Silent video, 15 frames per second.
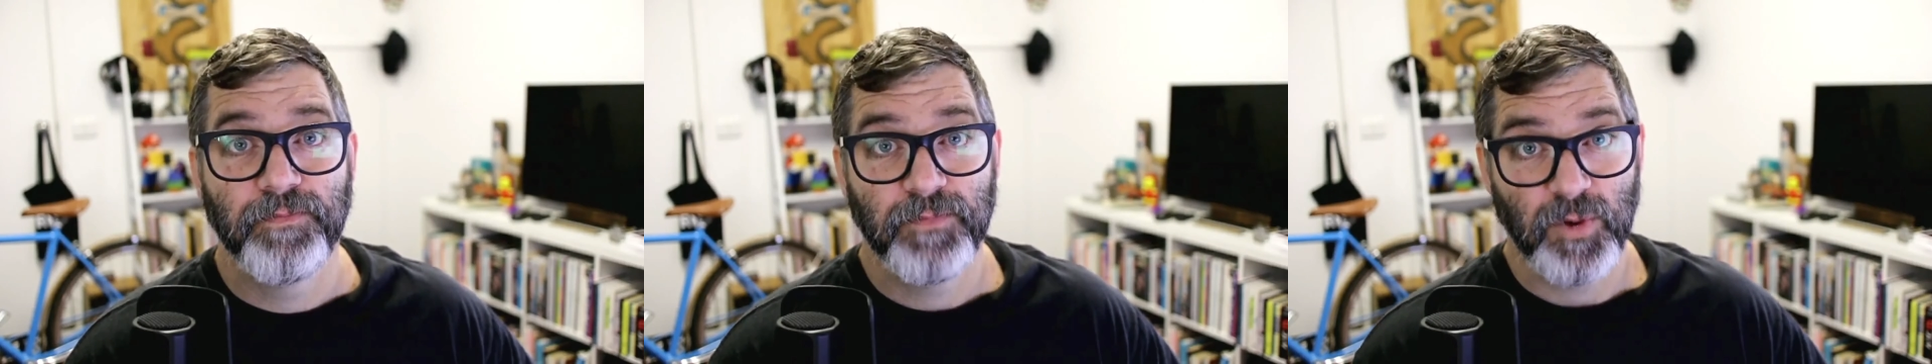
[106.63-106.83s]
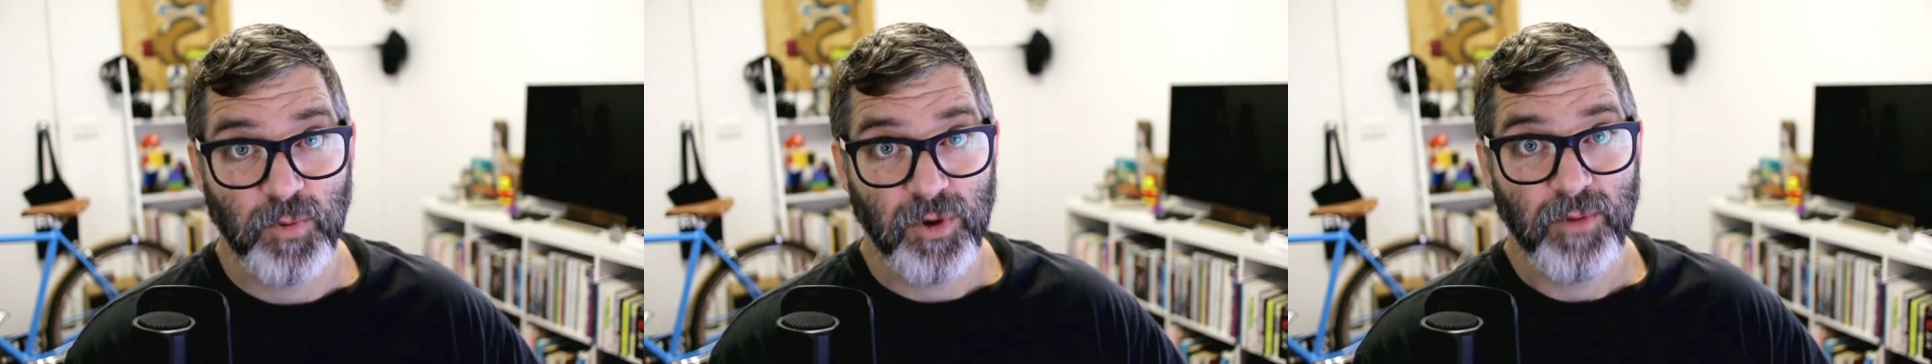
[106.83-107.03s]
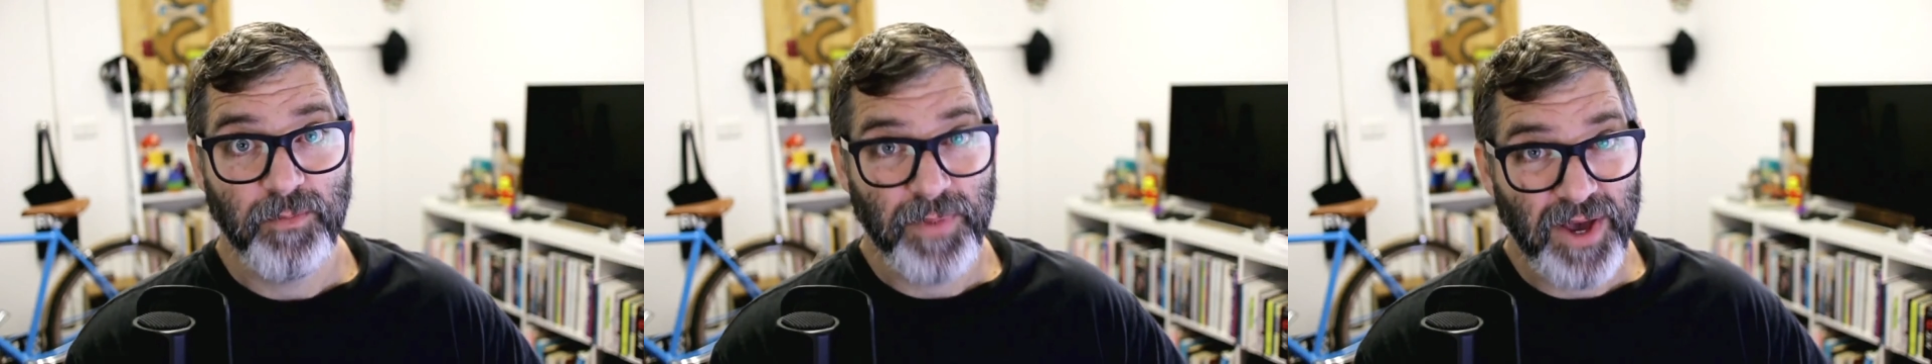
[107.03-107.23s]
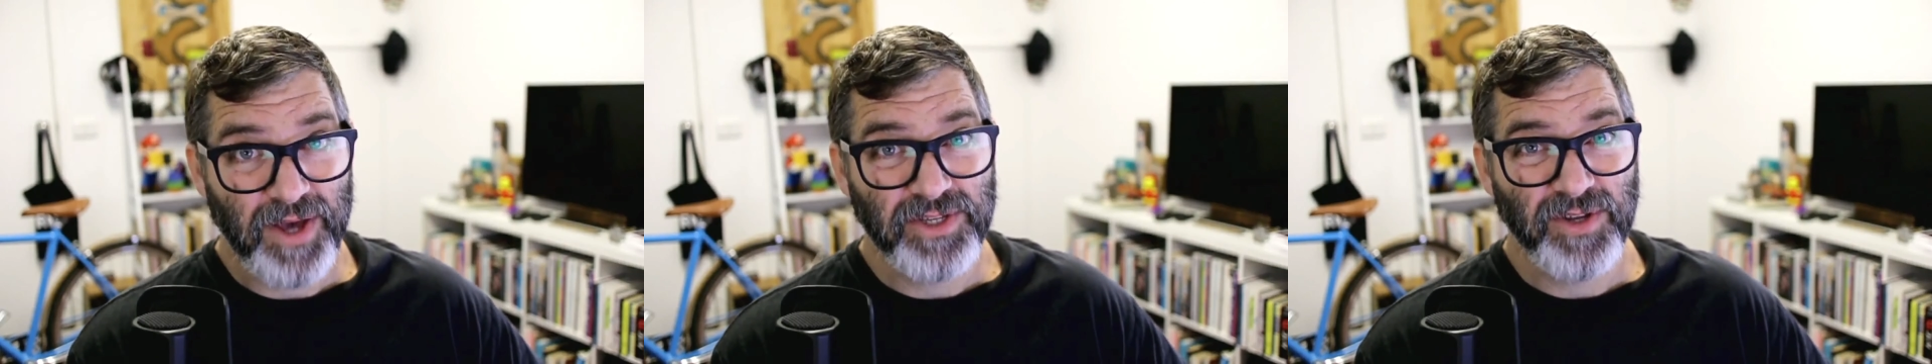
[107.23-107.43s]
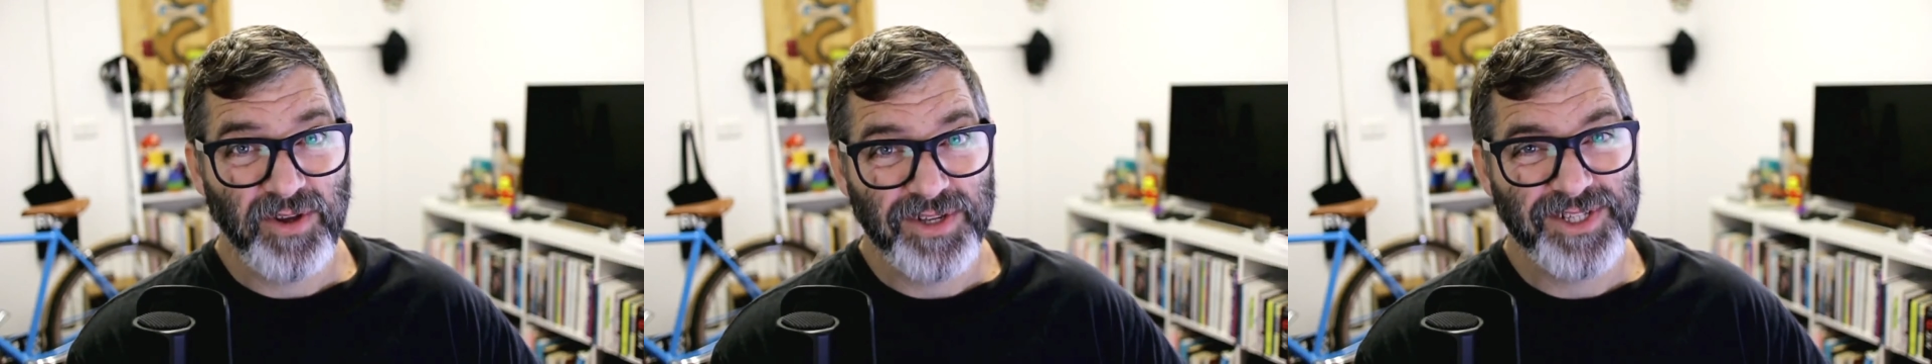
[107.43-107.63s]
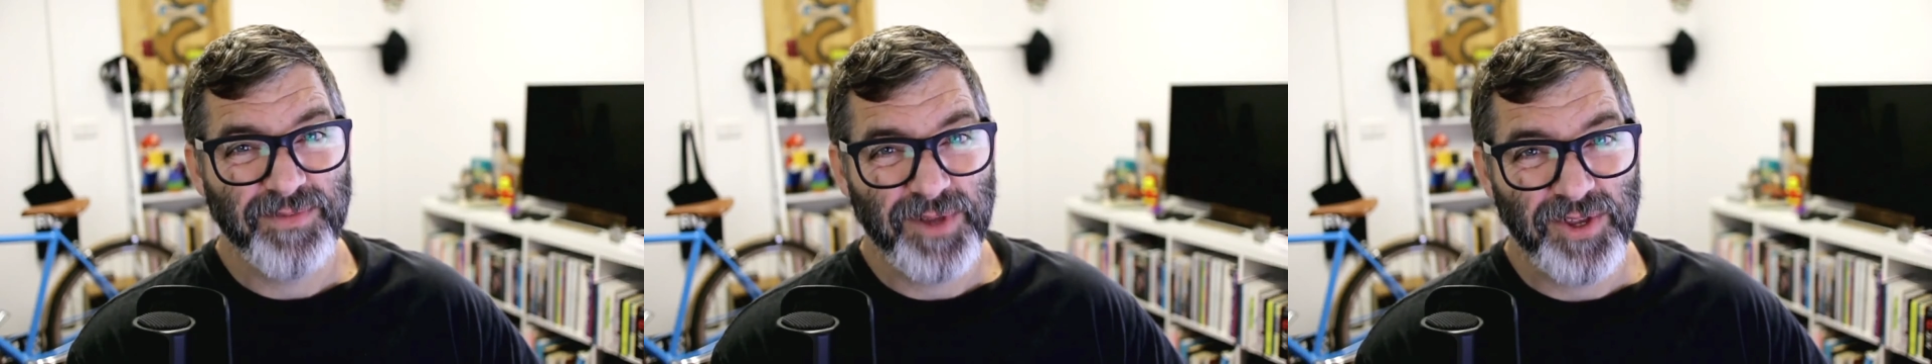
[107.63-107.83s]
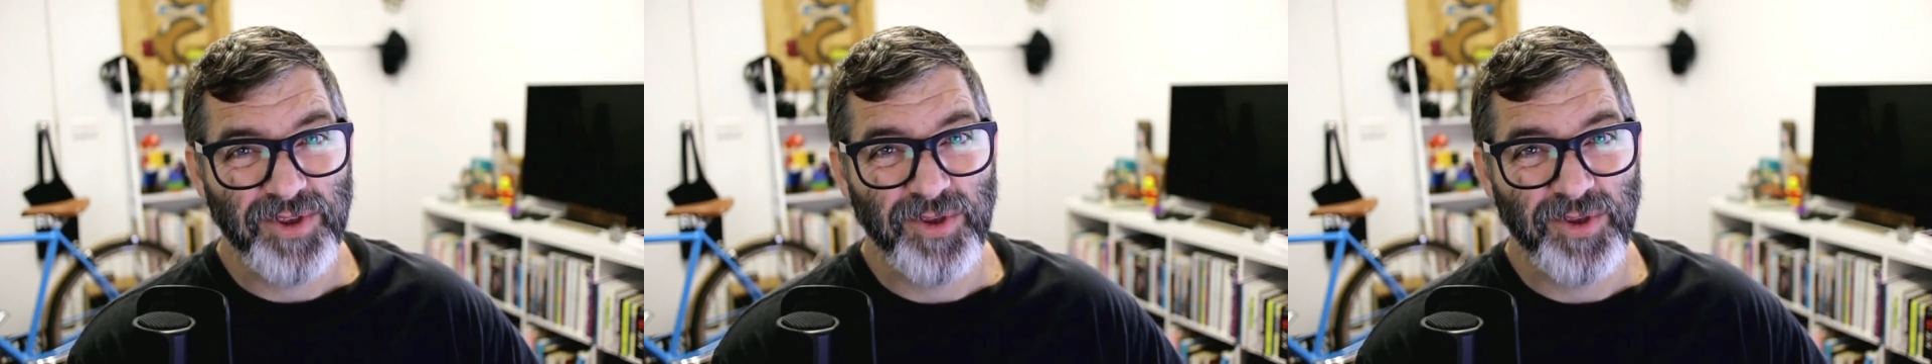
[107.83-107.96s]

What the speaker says: but we're about to learn something